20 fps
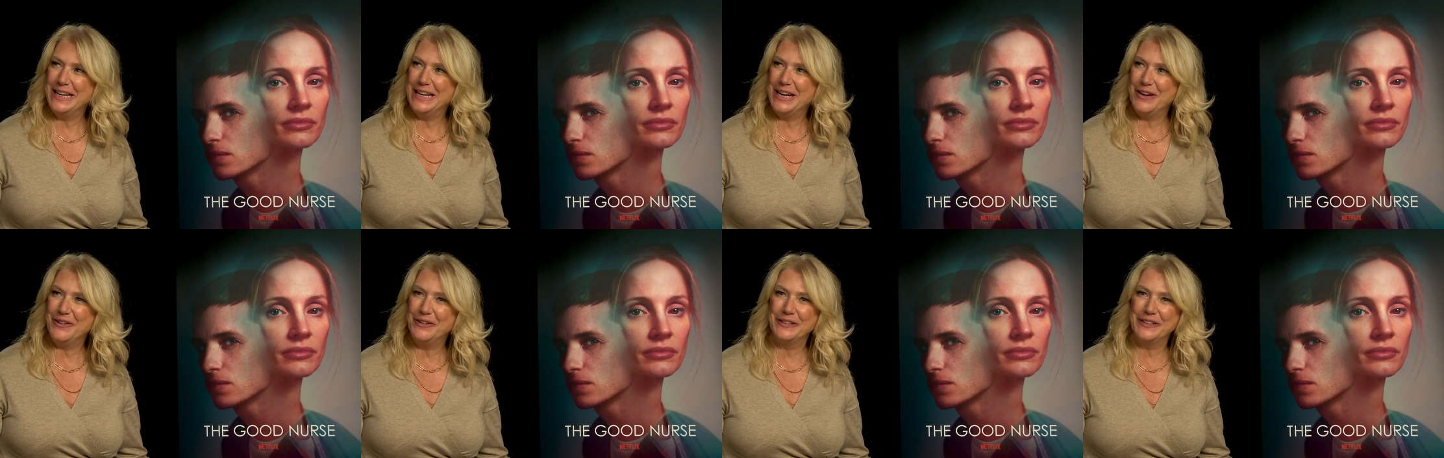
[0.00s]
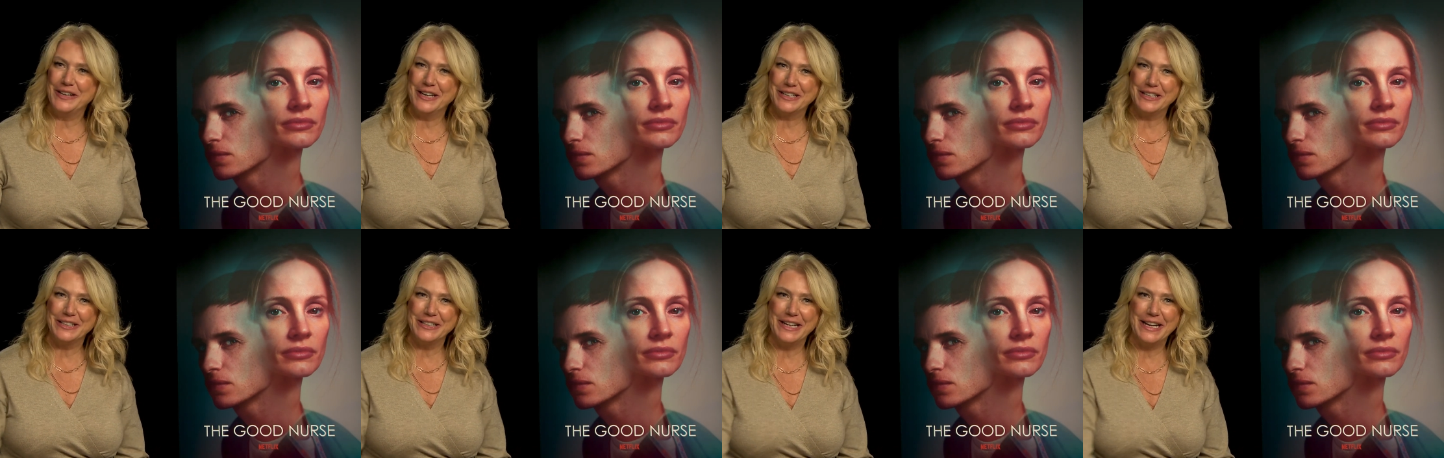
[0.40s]
Speaker 1: you know,
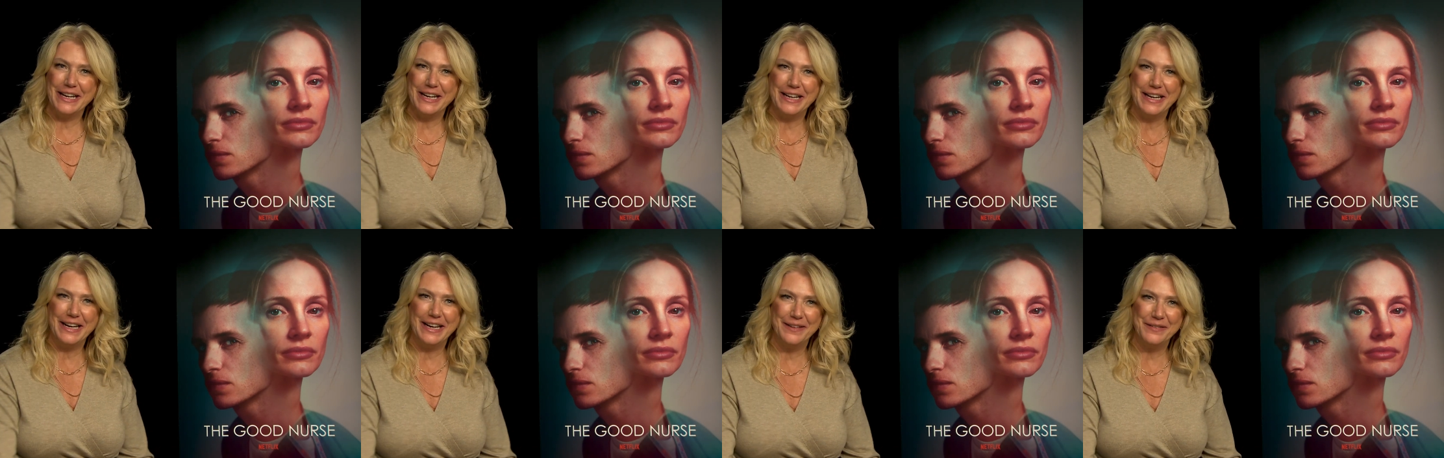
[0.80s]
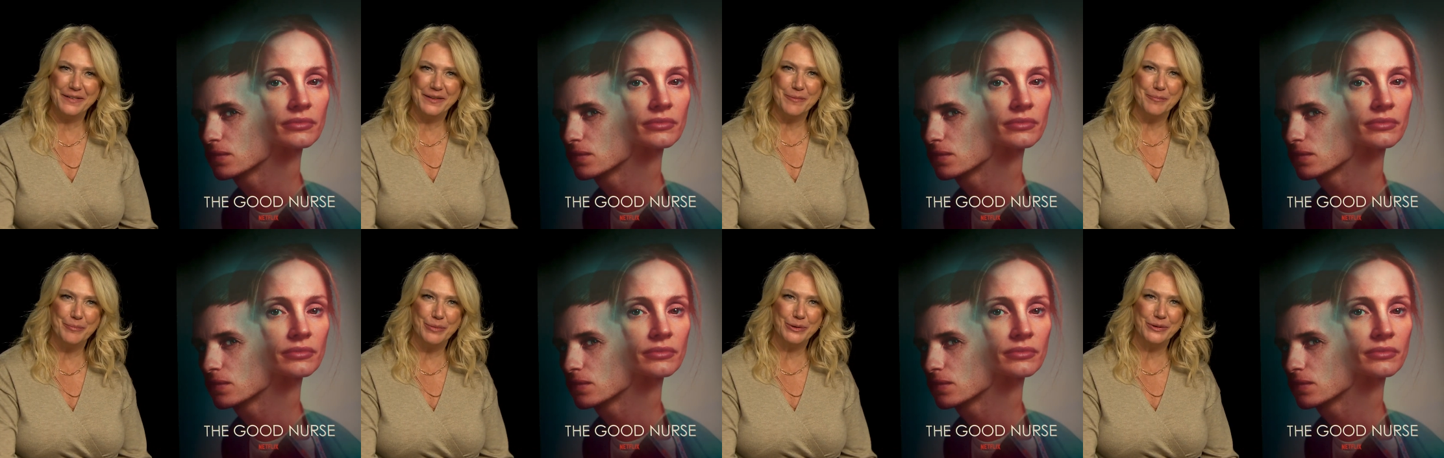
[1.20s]
luckily I have
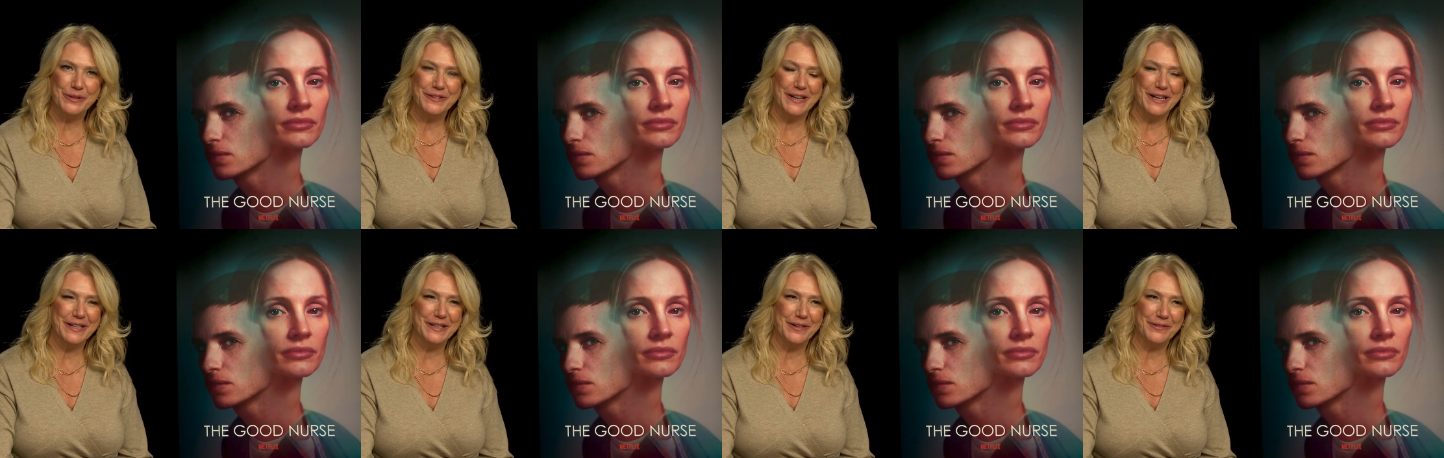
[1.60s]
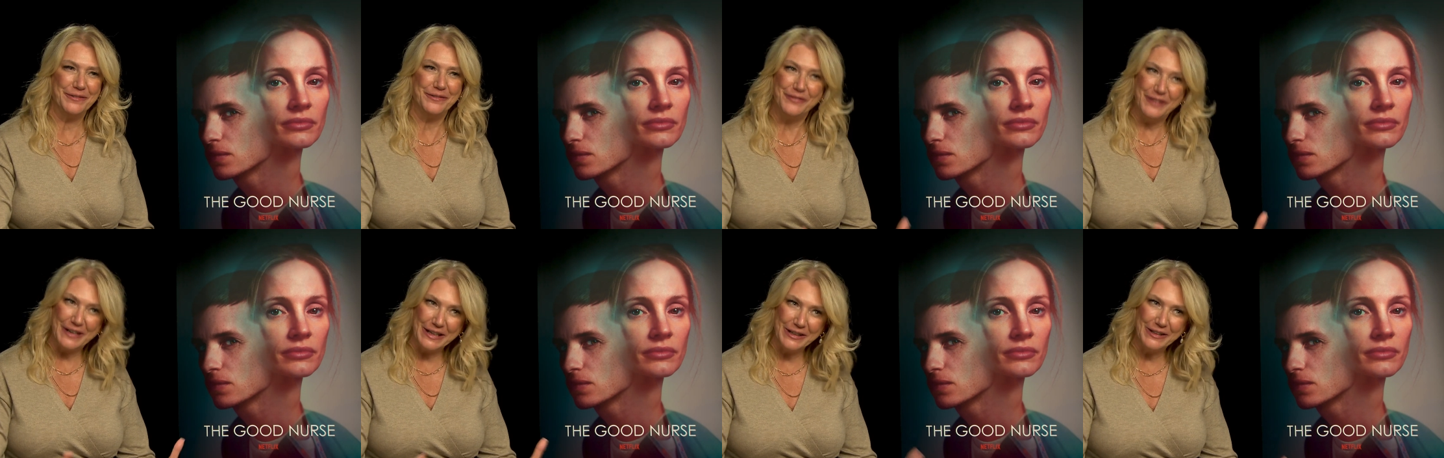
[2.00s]
some boots on that
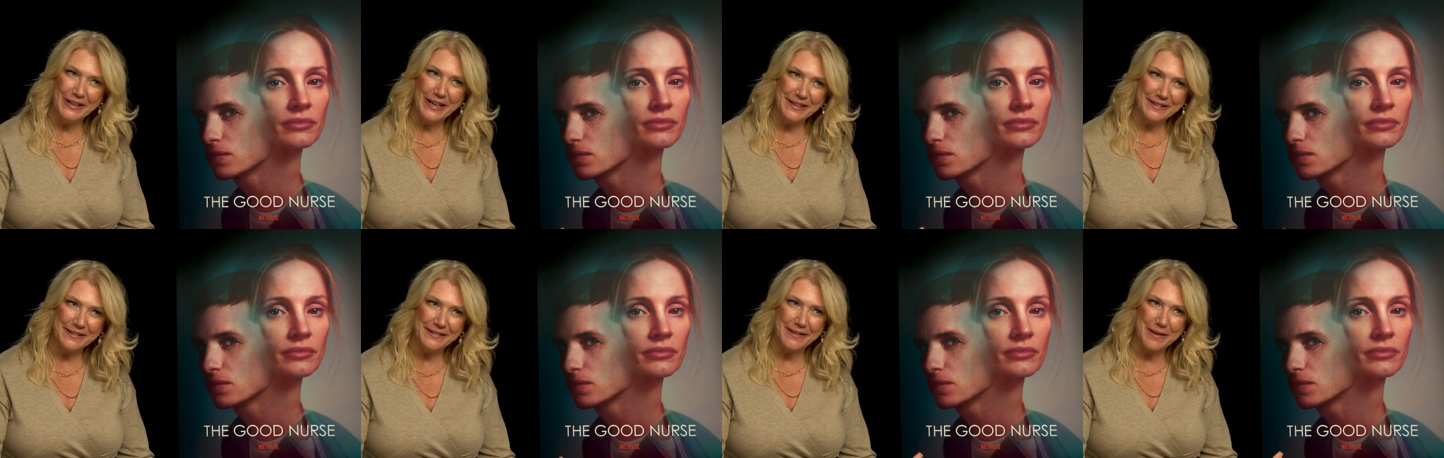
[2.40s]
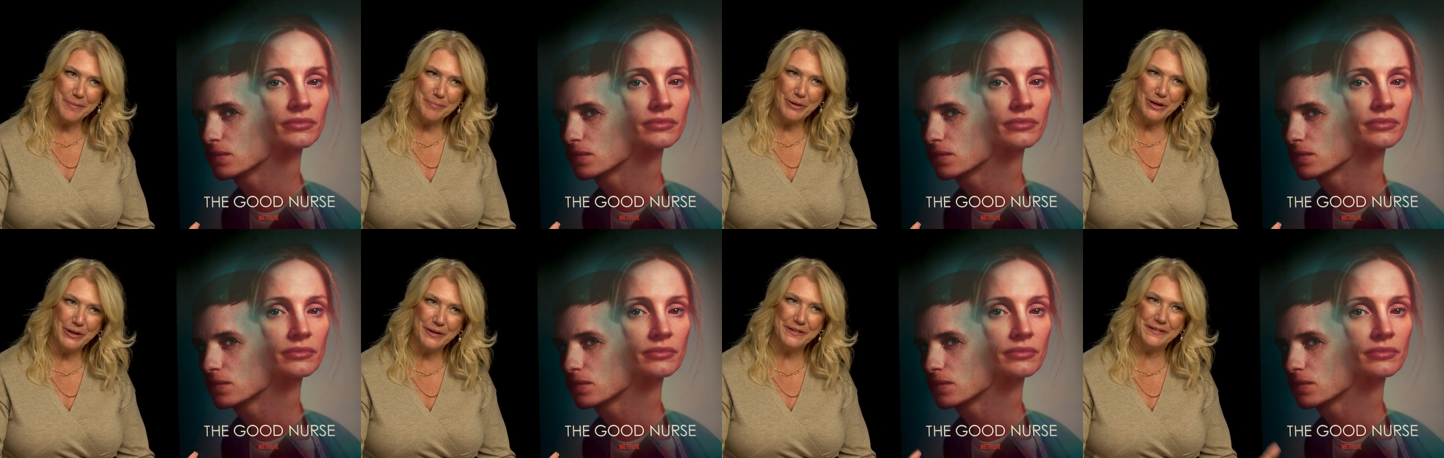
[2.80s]
feel like
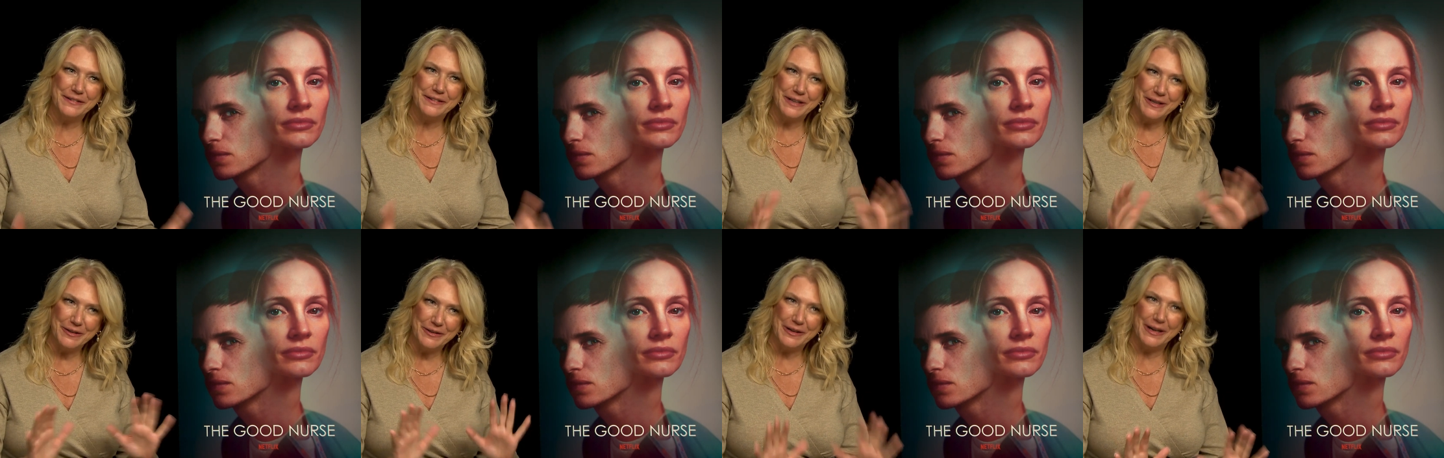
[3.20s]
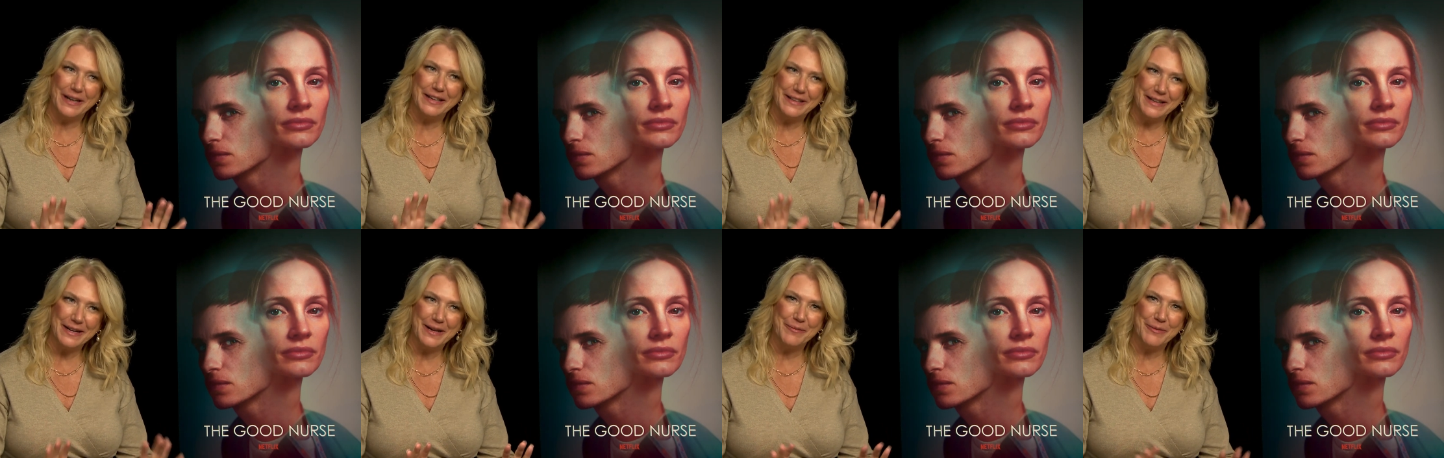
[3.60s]
slippers. So
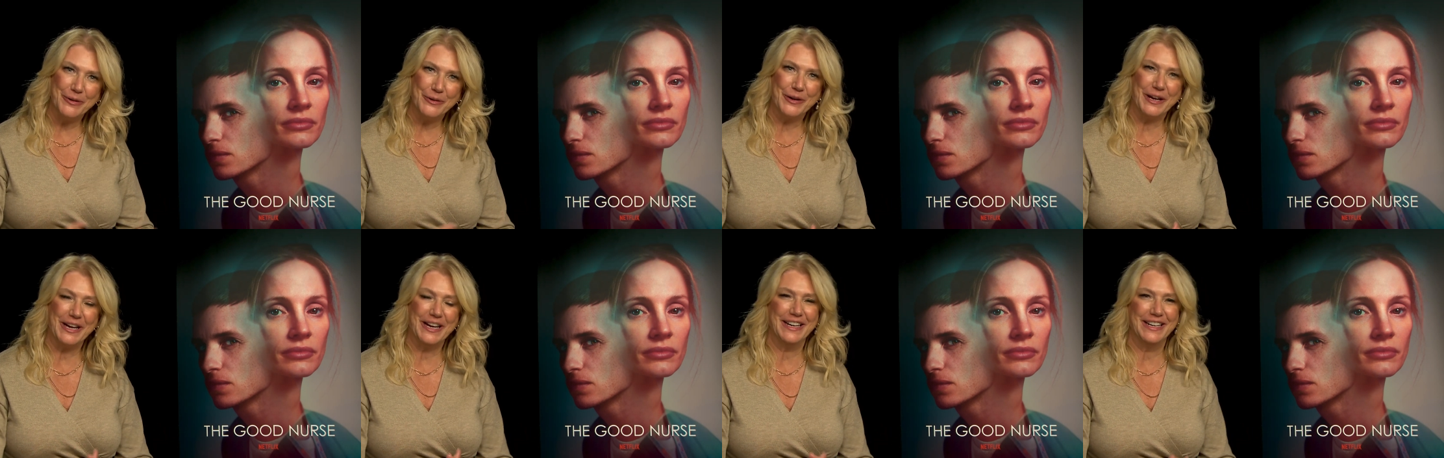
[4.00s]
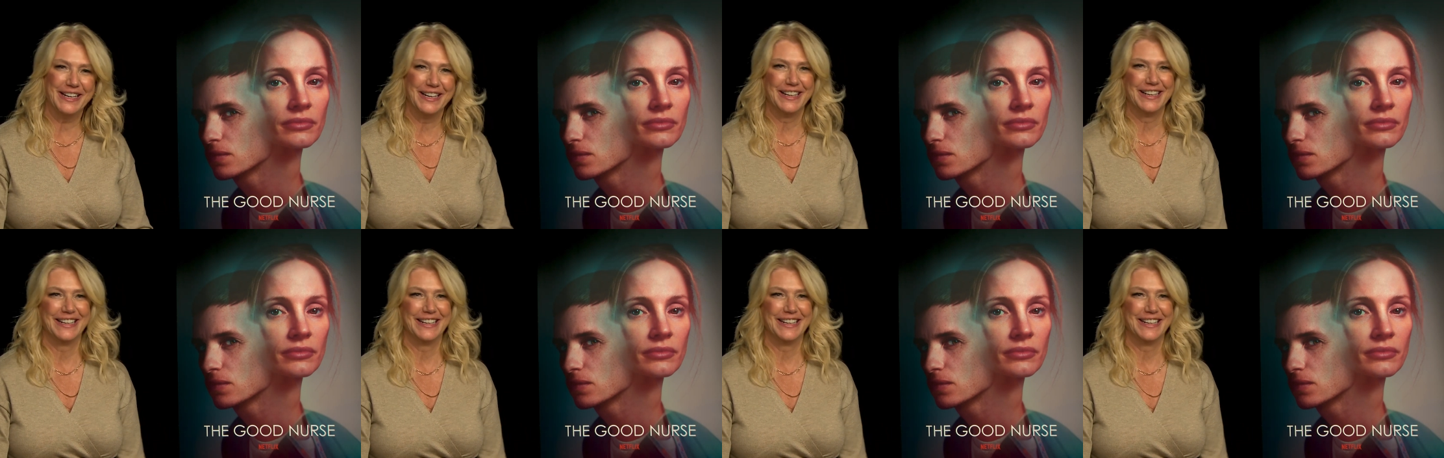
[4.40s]
I think I'm okay.